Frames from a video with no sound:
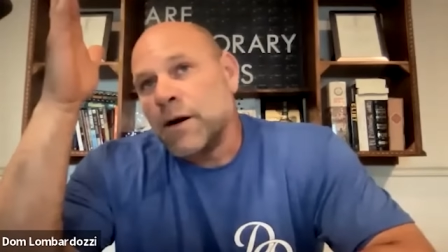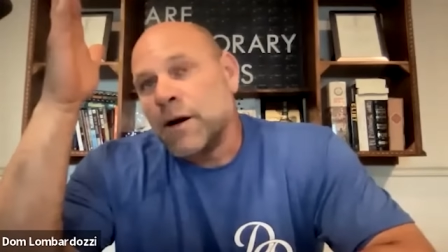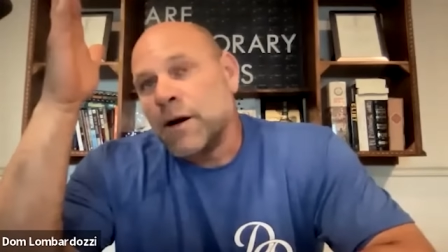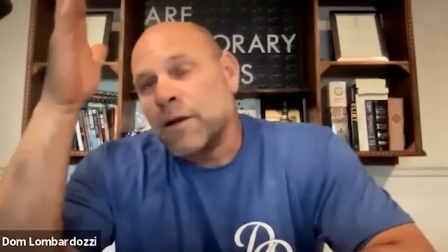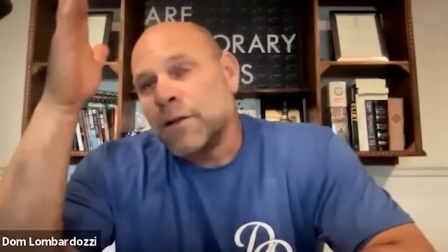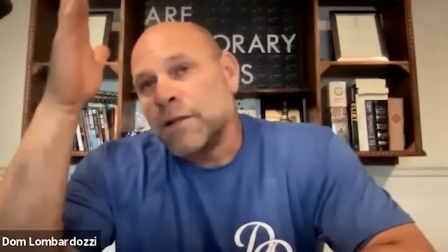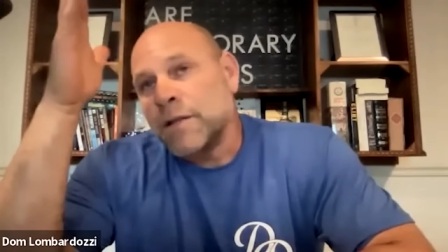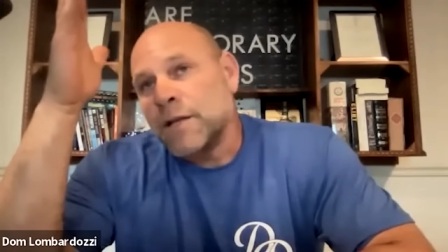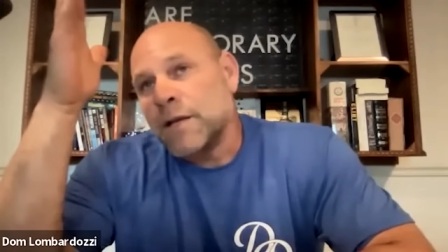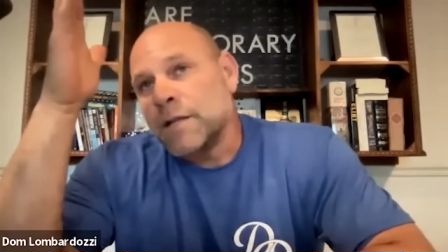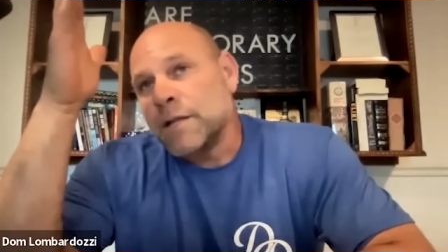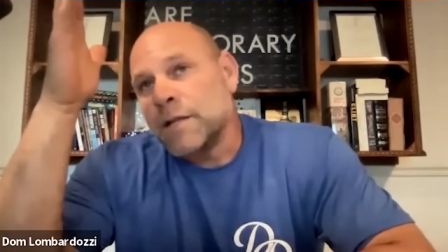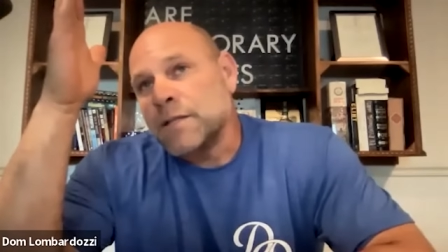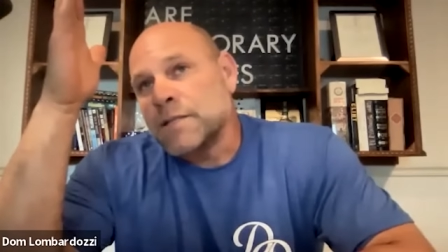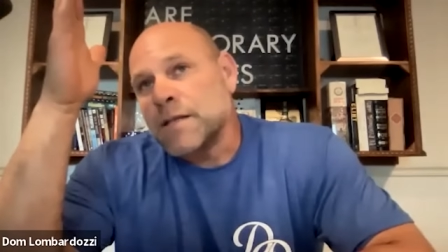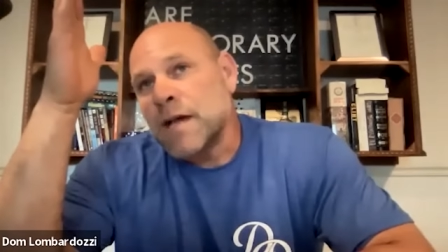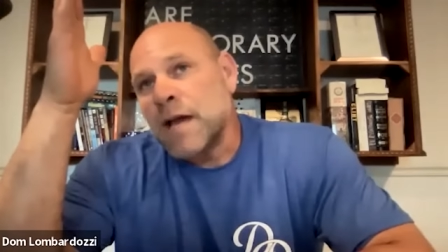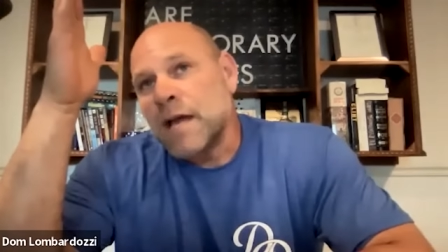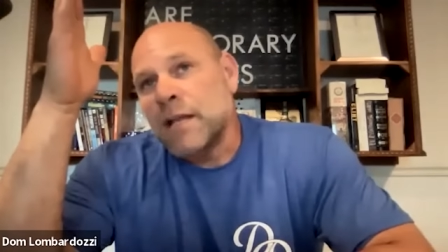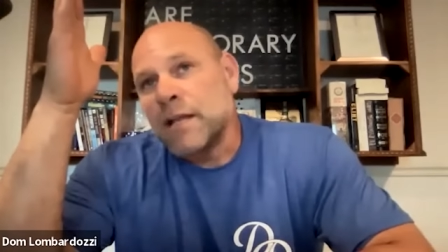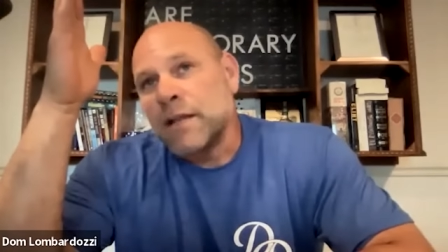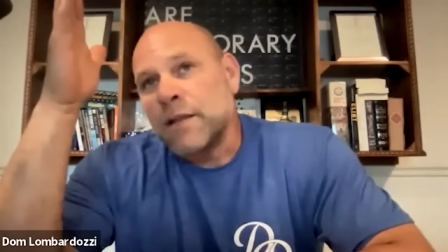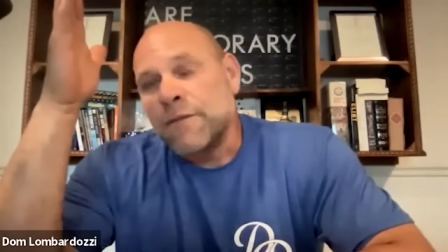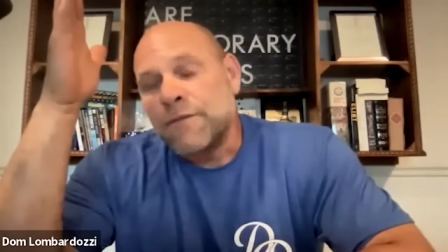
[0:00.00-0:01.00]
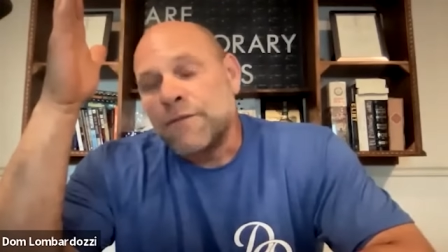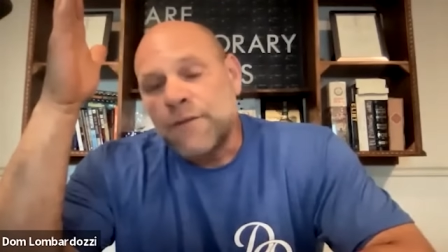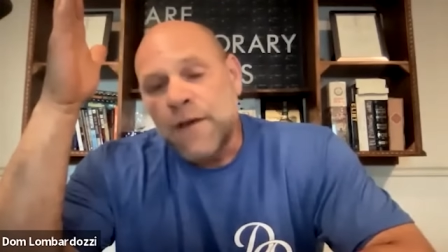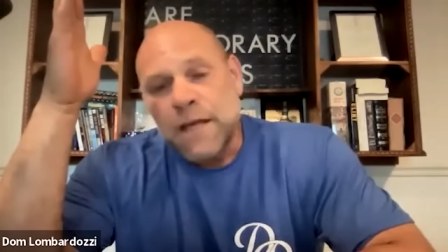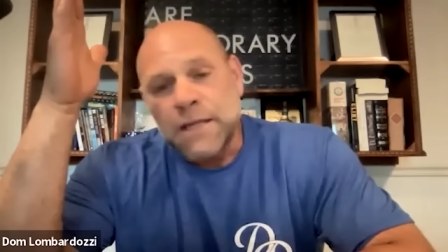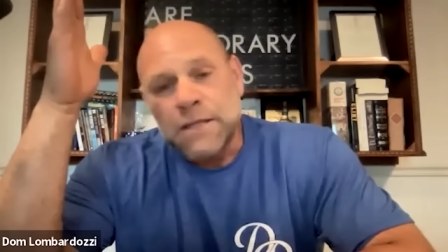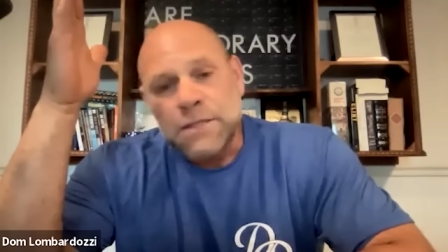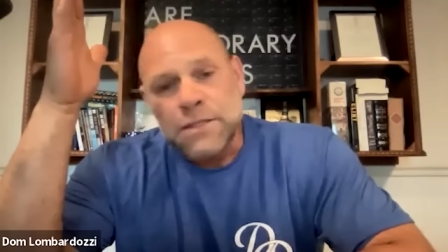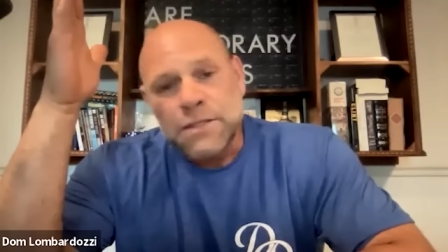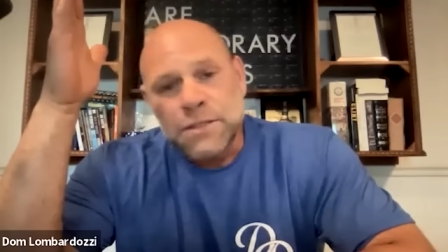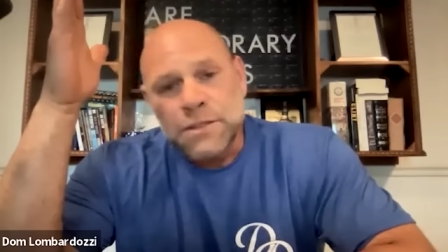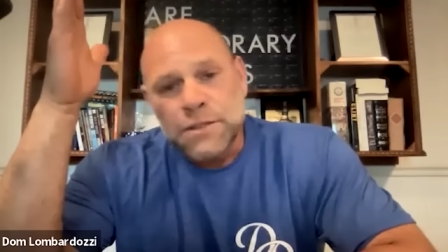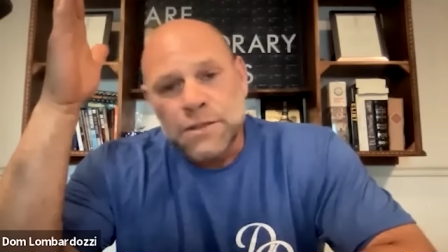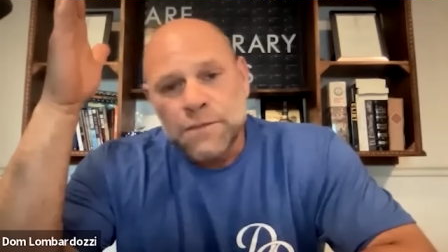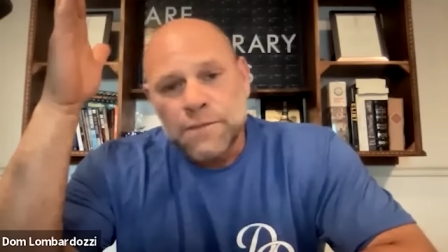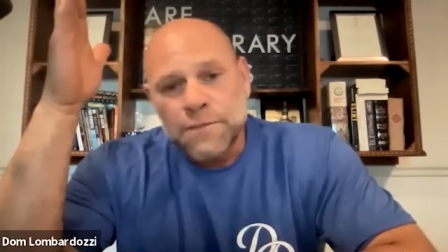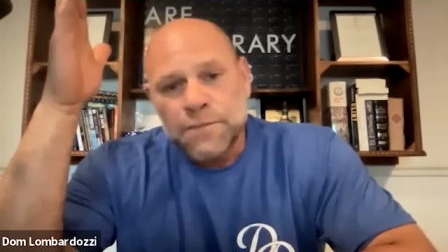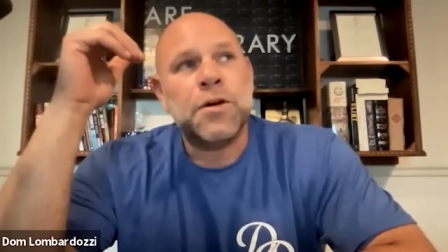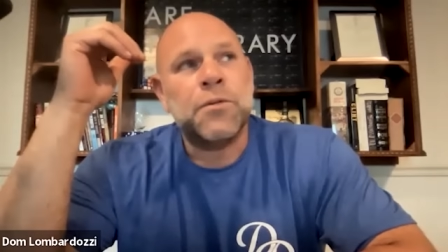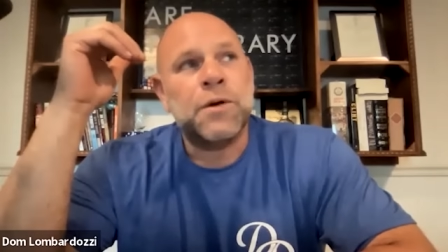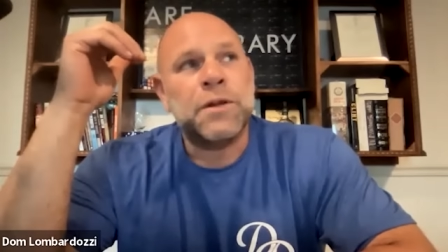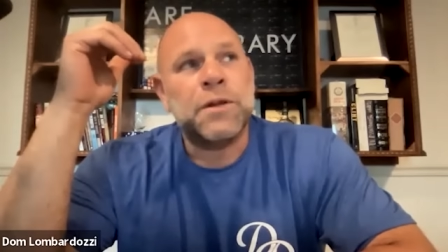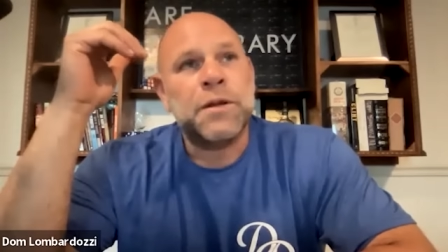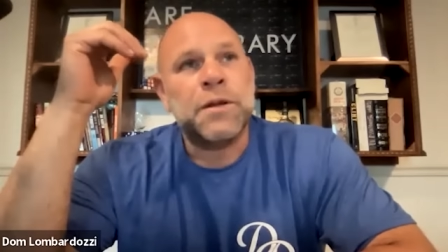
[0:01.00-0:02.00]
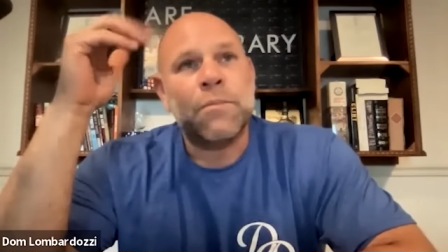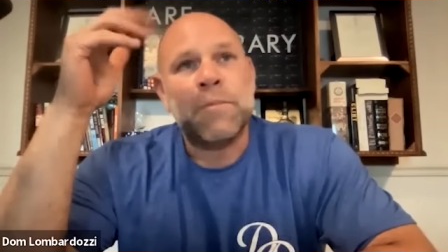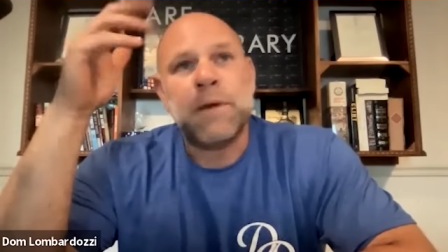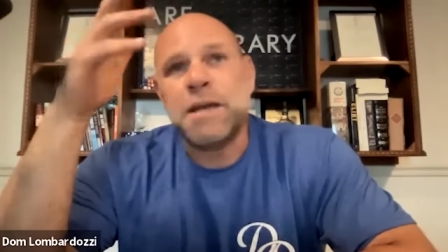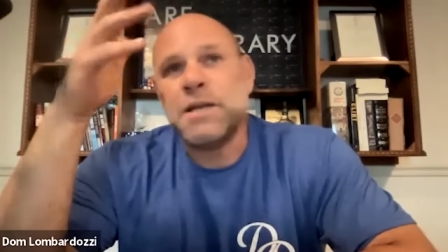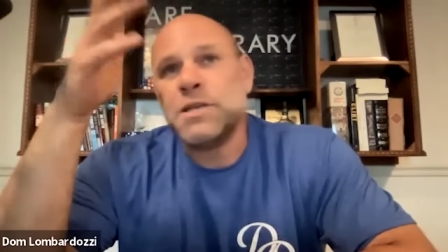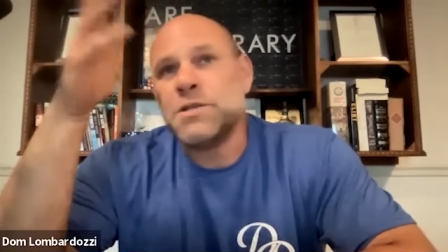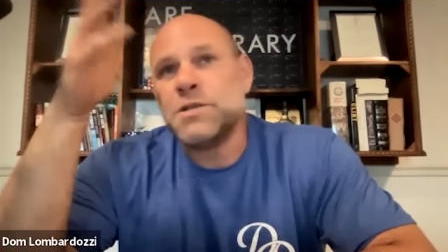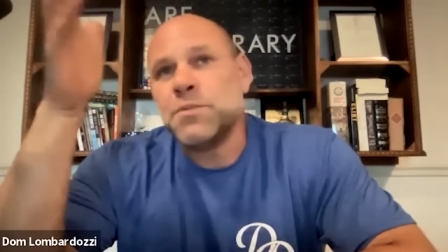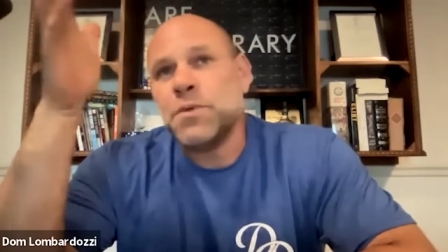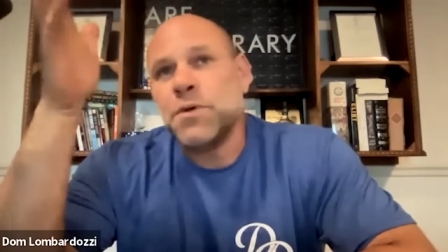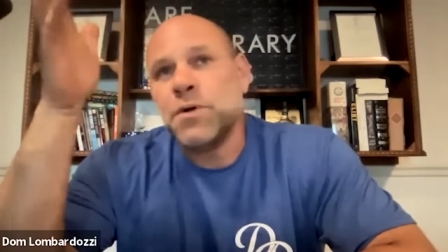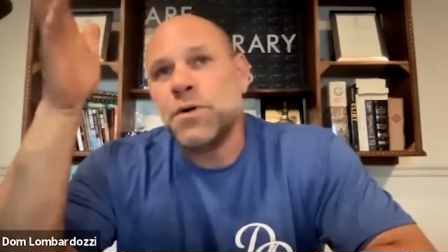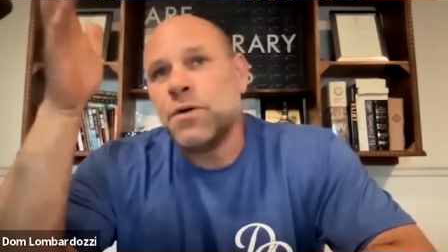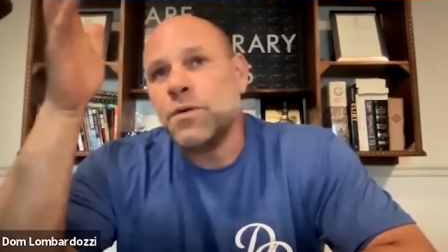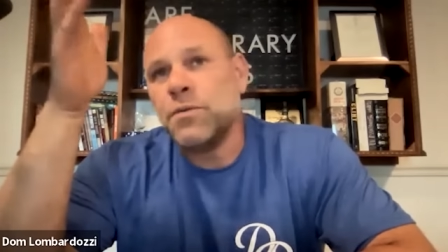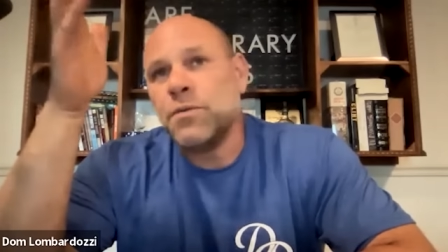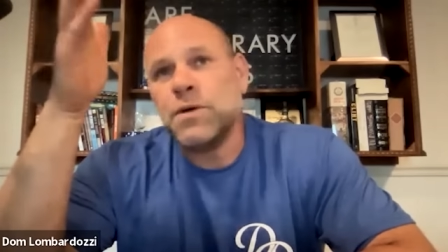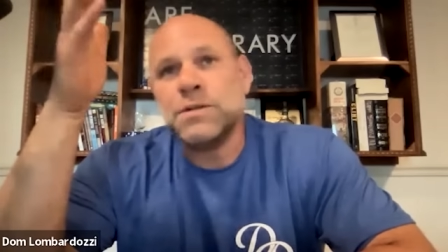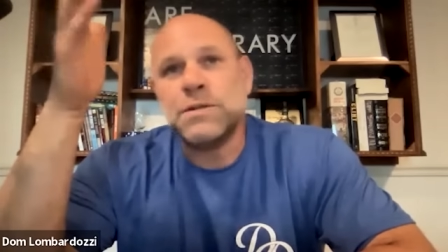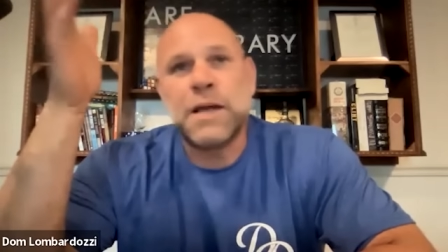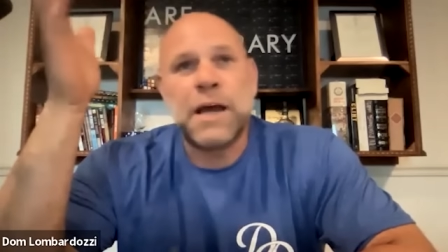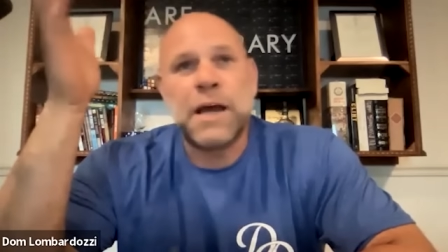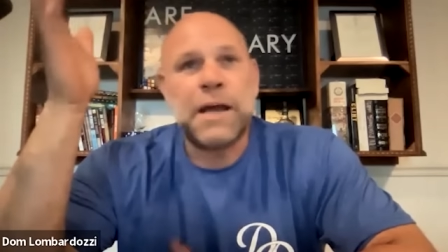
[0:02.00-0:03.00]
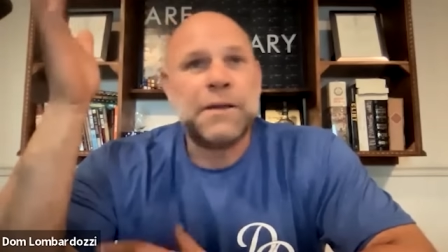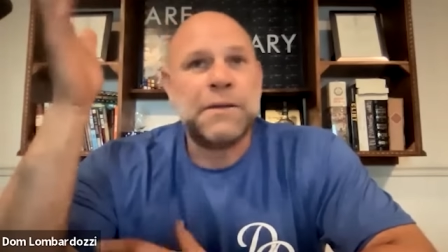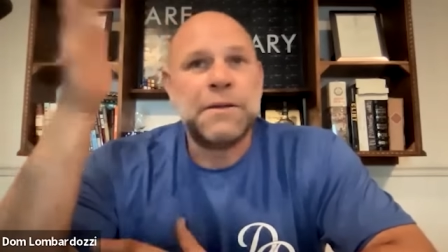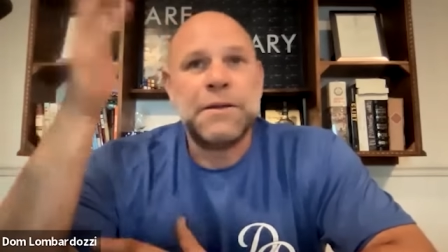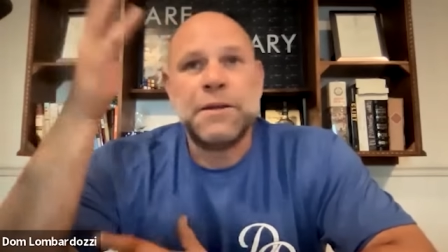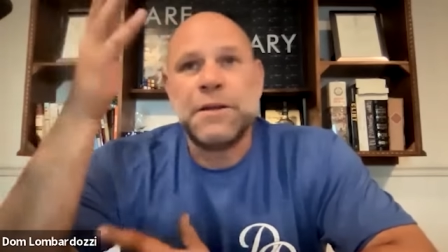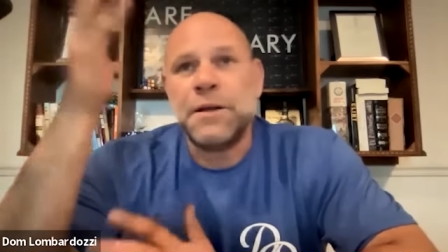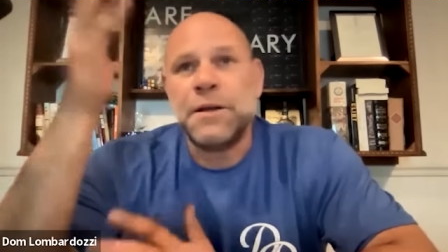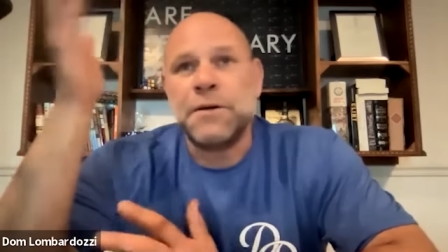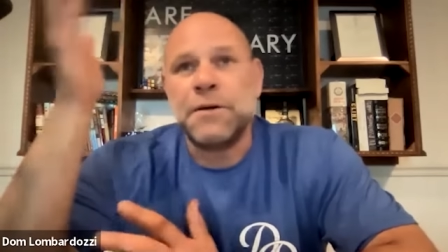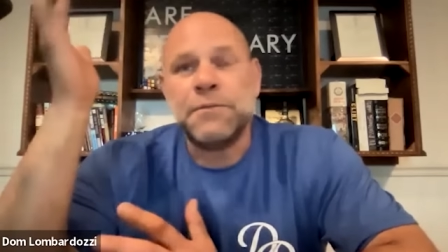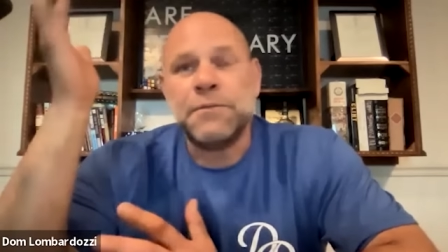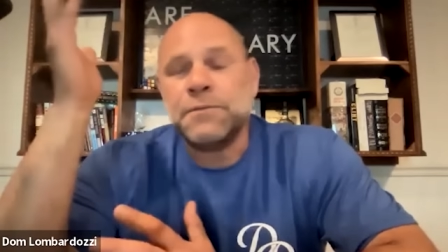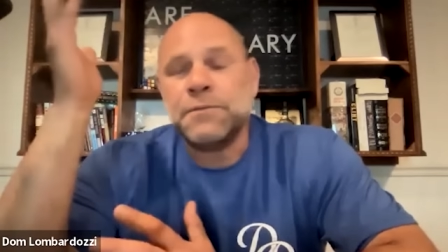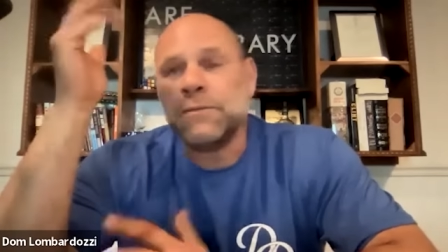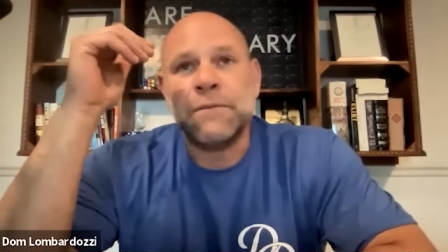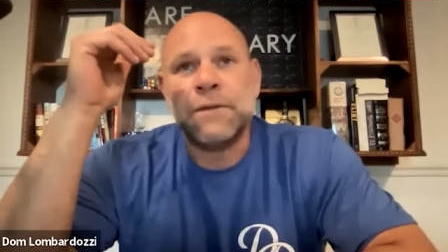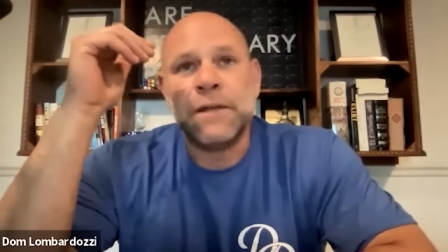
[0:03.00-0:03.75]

on the other side of the fence when the baseball was, I you know,